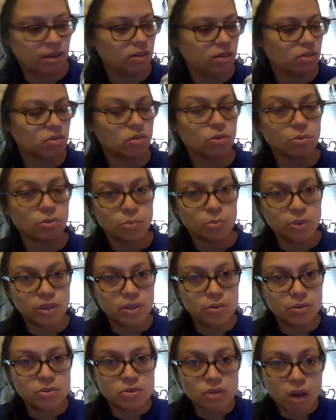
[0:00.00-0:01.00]
So we
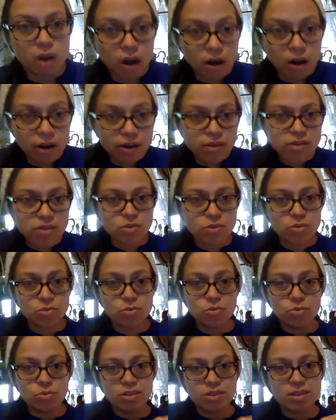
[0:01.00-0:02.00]
used art
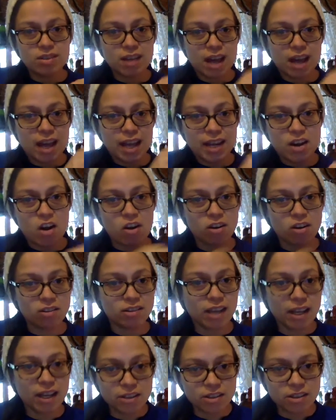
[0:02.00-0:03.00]
to design our
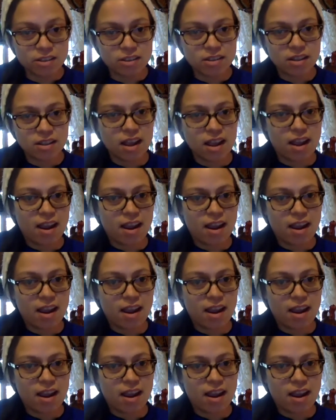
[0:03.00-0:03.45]
letters